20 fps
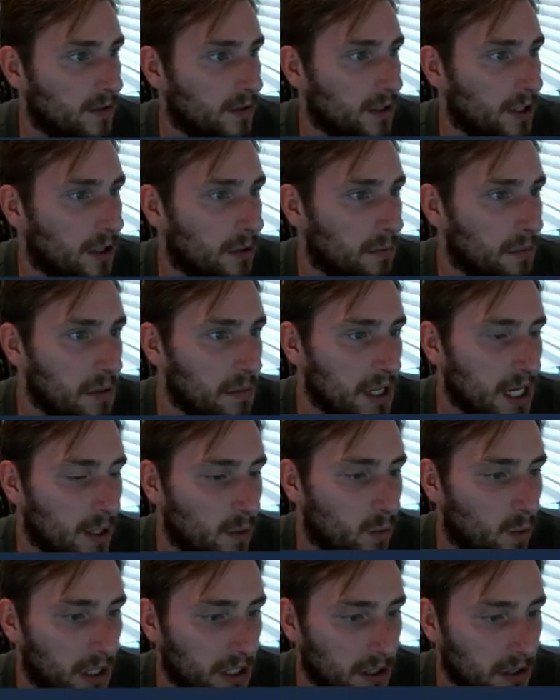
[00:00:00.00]
So maybe
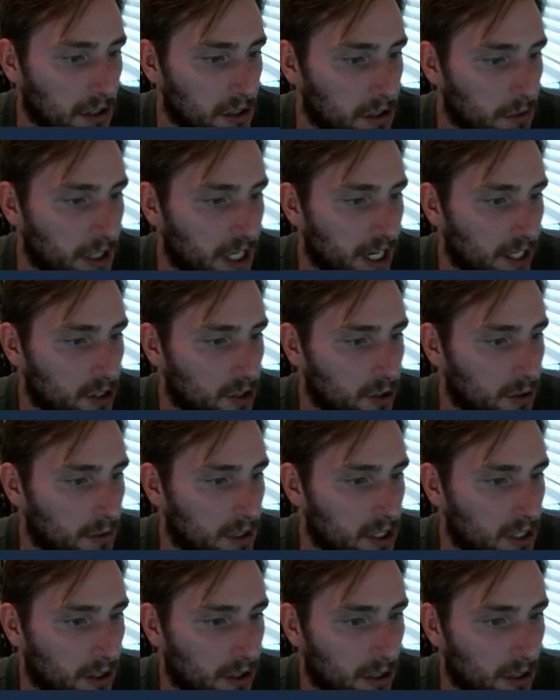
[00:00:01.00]
I'd want a little bit extra
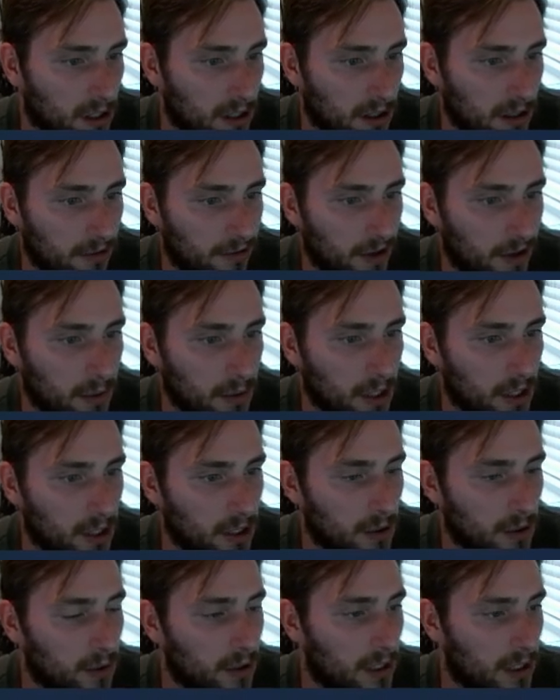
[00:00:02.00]
return here. If I were to
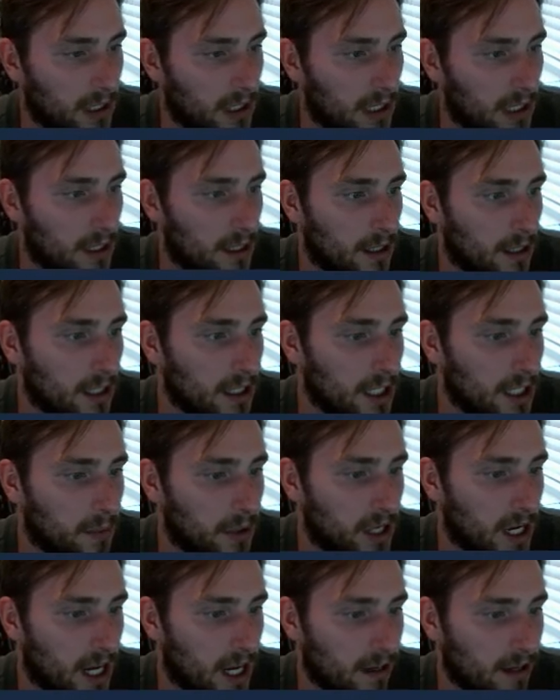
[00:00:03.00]
do a, a
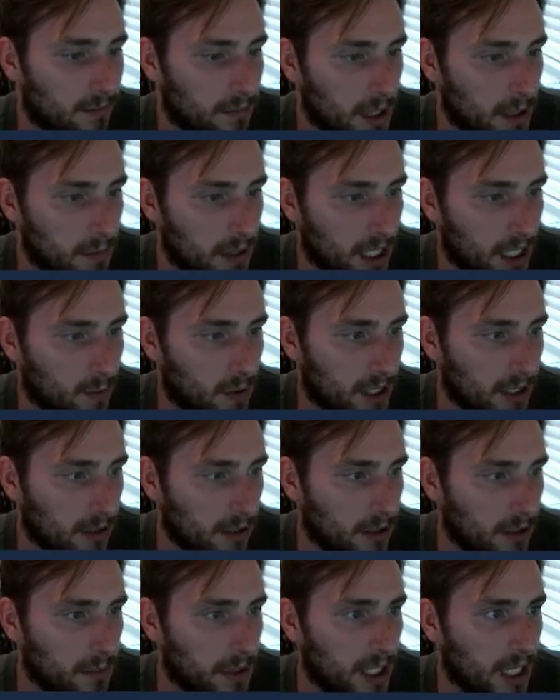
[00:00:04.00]
deeper dive, maybe I'd want a
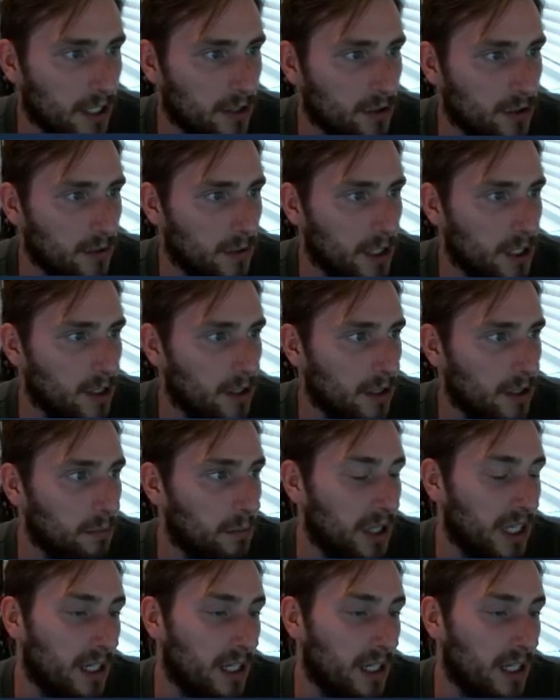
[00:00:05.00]
little bit extra return.